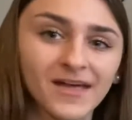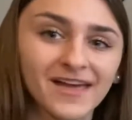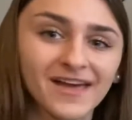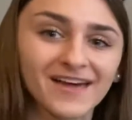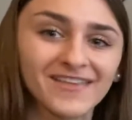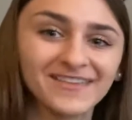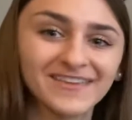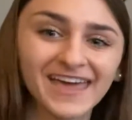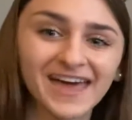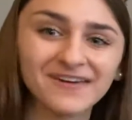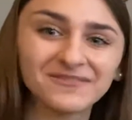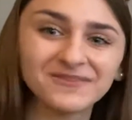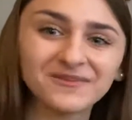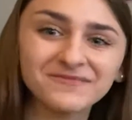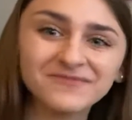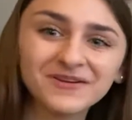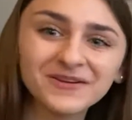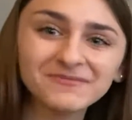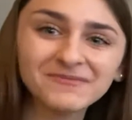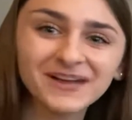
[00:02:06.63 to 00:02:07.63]
On the count
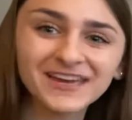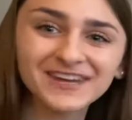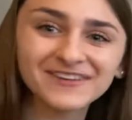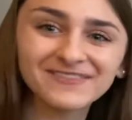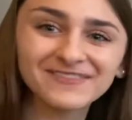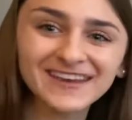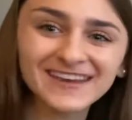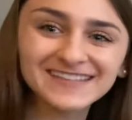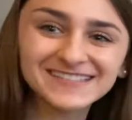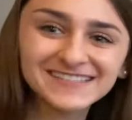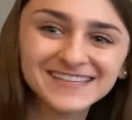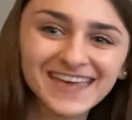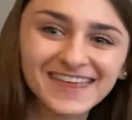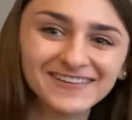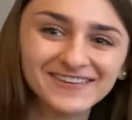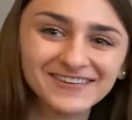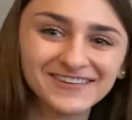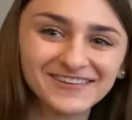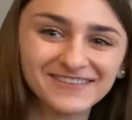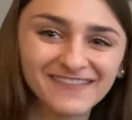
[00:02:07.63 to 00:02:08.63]
of three, we're going to read it
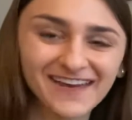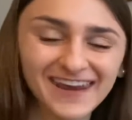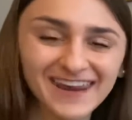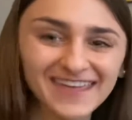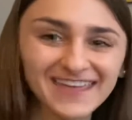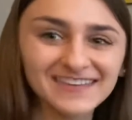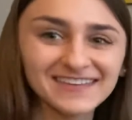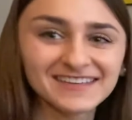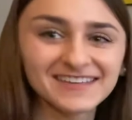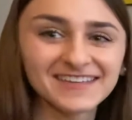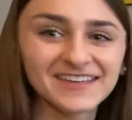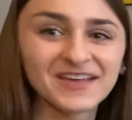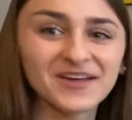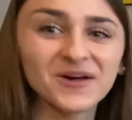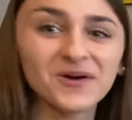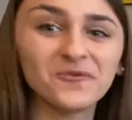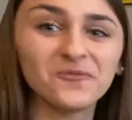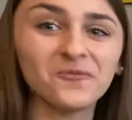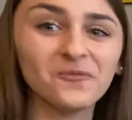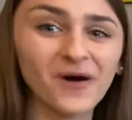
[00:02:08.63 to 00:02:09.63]
together. Are you ready?
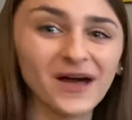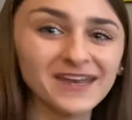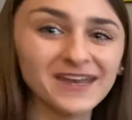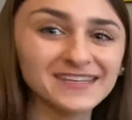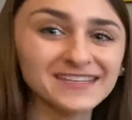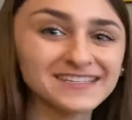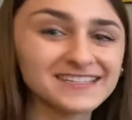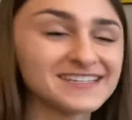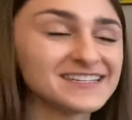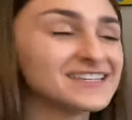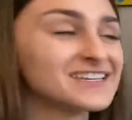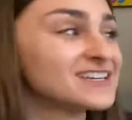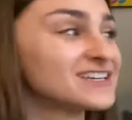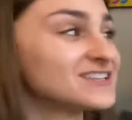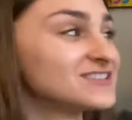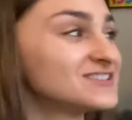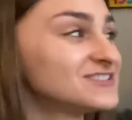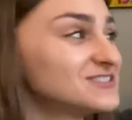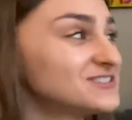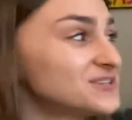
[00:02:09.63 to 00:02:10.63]
One,
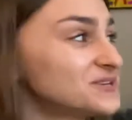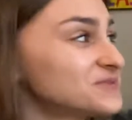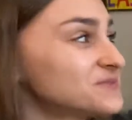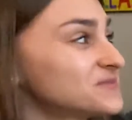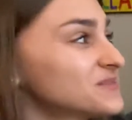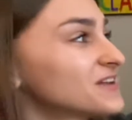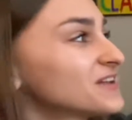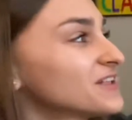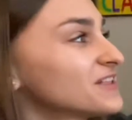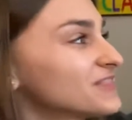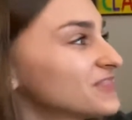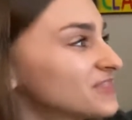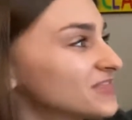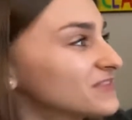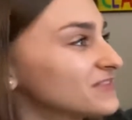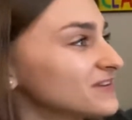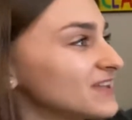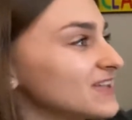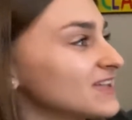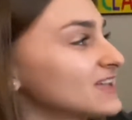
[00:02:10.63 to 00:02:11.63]
two,
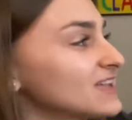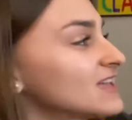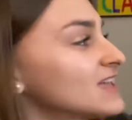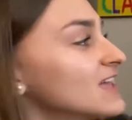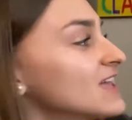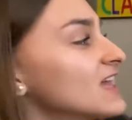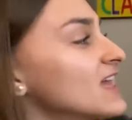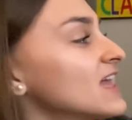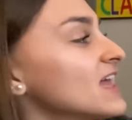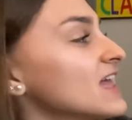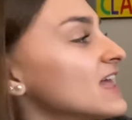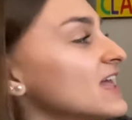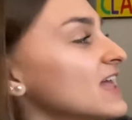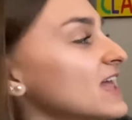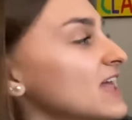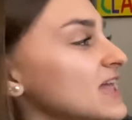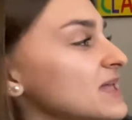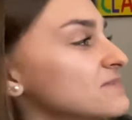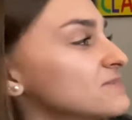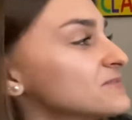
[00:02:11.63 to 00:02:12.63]
three.
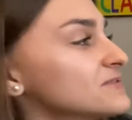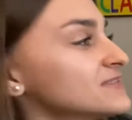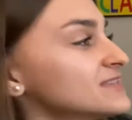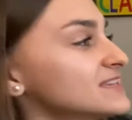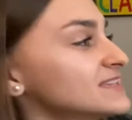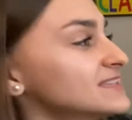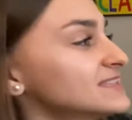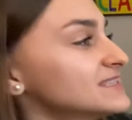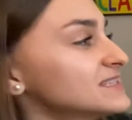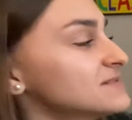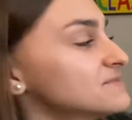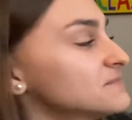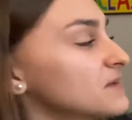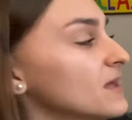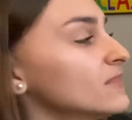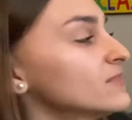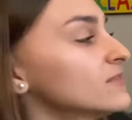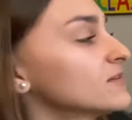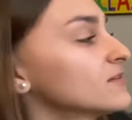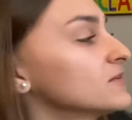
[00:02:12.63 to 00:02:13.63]
April is the
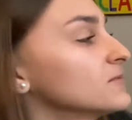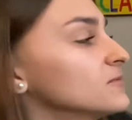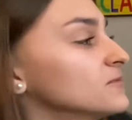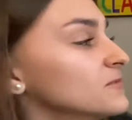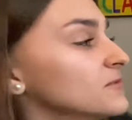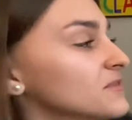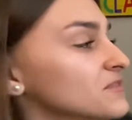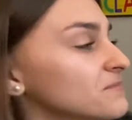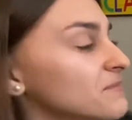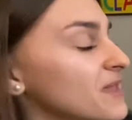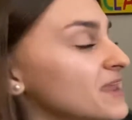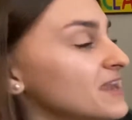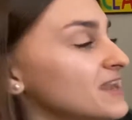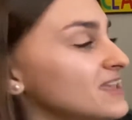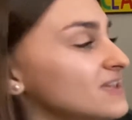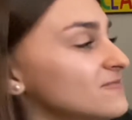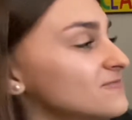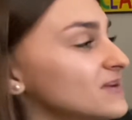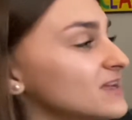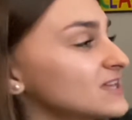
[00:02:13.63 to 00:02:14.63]
month with
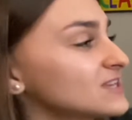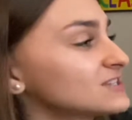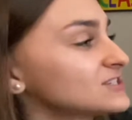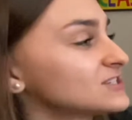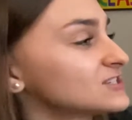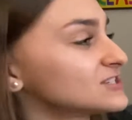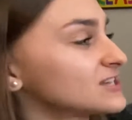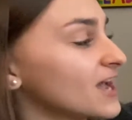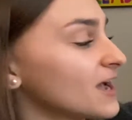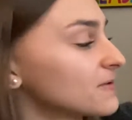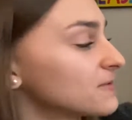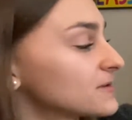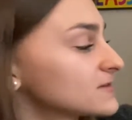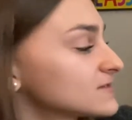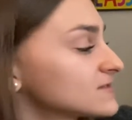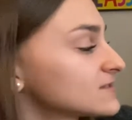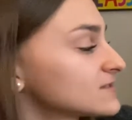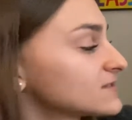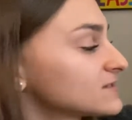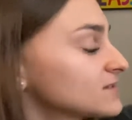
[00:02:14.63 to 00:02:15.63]
many rain
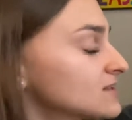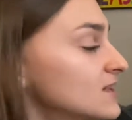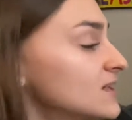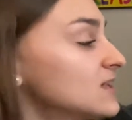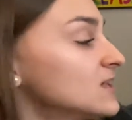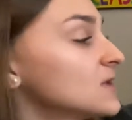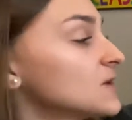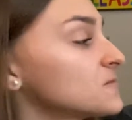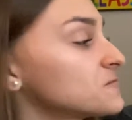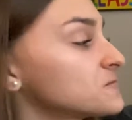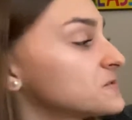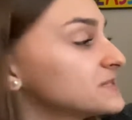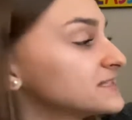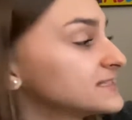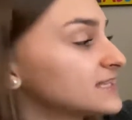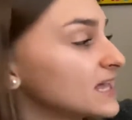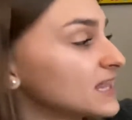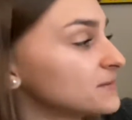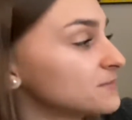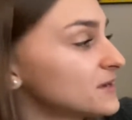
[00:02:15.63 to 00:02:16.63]
showers. We
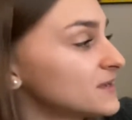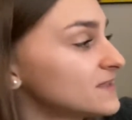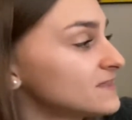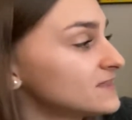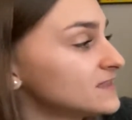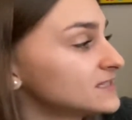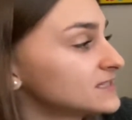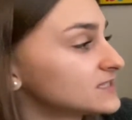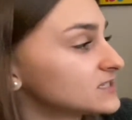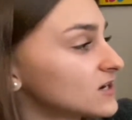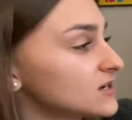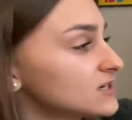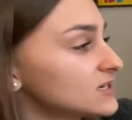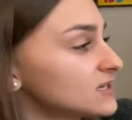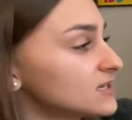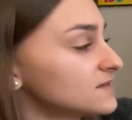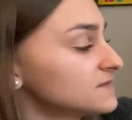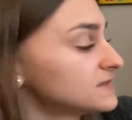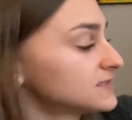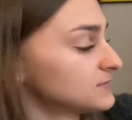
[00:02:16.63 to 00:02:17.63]
celebrate the start
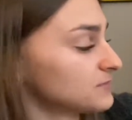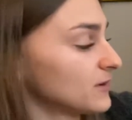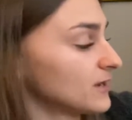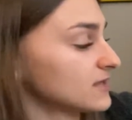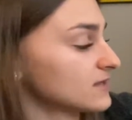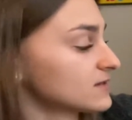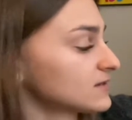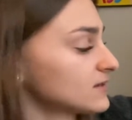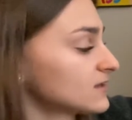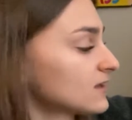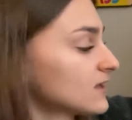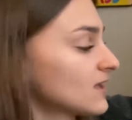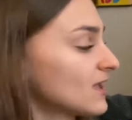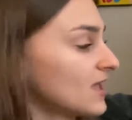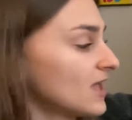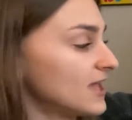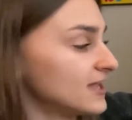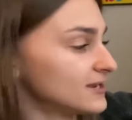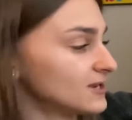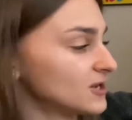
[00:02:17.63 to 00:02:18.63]
of spring
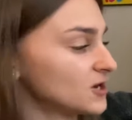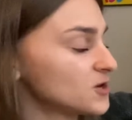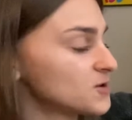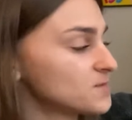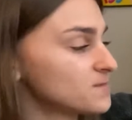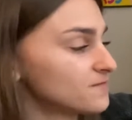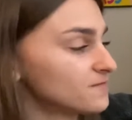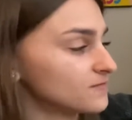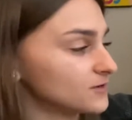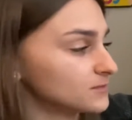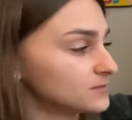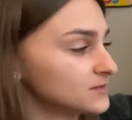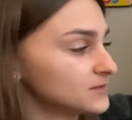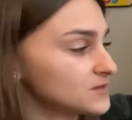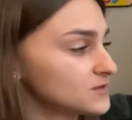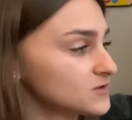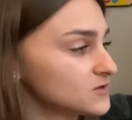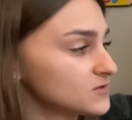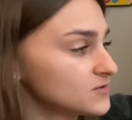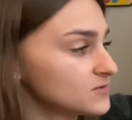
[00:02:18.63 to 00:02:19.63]
and hope for
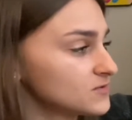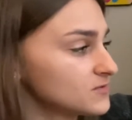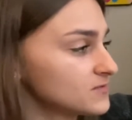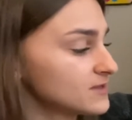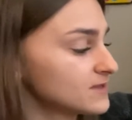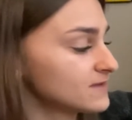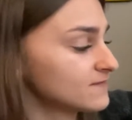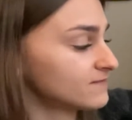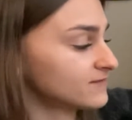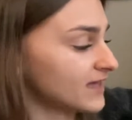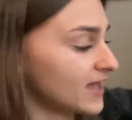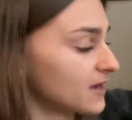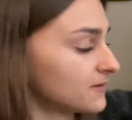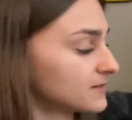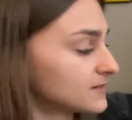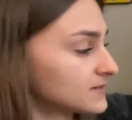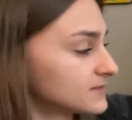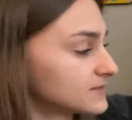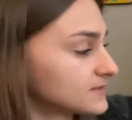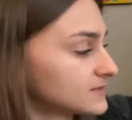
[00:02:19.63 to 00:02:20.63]
blooming
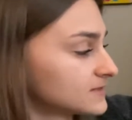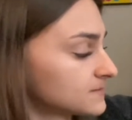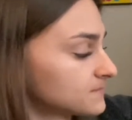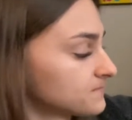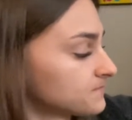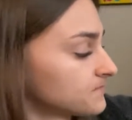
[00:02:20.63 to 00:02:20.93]
flowers.